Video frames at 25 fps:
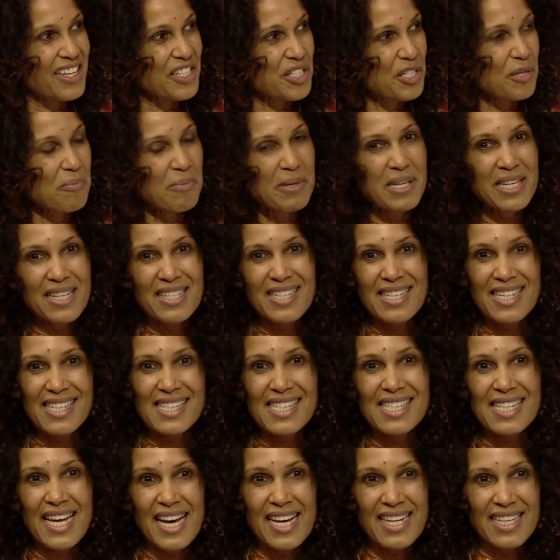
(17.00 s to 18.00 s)
to be as
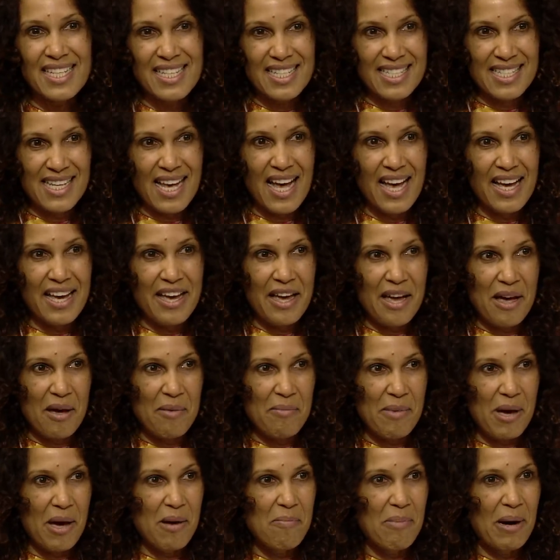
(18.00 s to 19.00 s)
excited as I
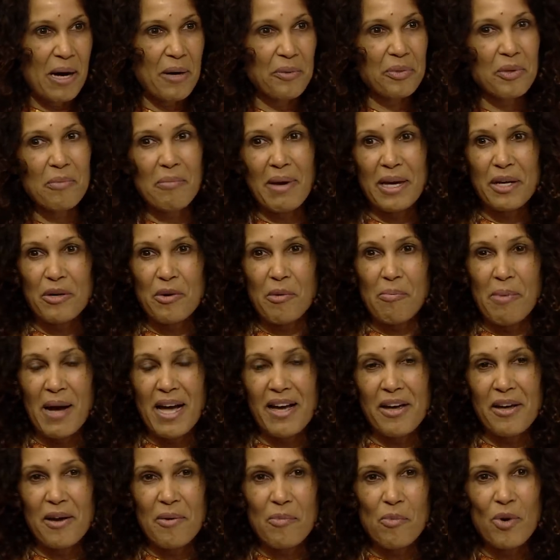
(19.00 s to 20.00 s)
am about the
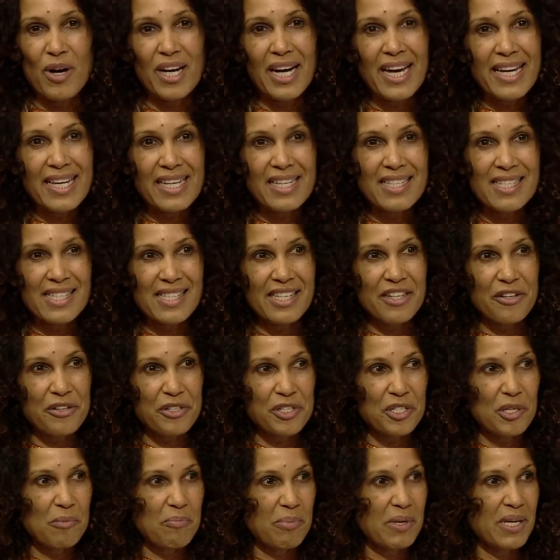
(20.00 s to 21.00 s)
microbiome, what I consider
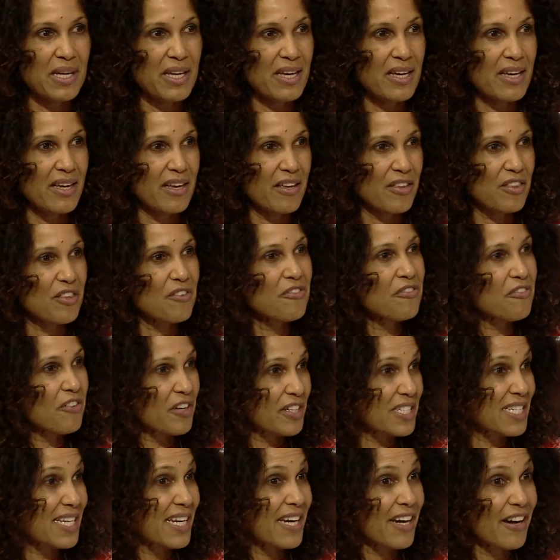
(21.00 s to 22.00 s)
to be the
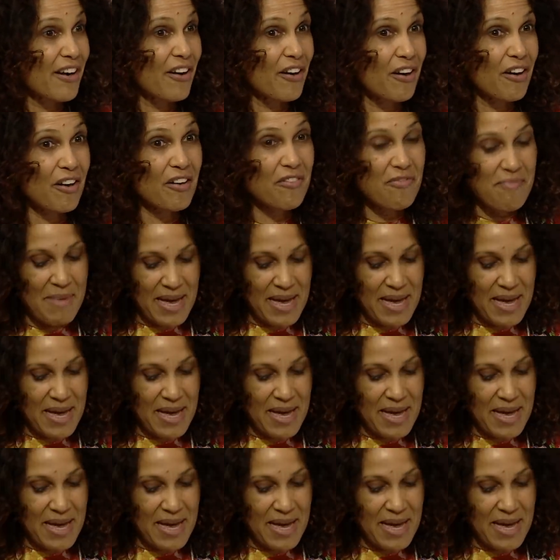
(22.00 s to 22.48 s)
frontier of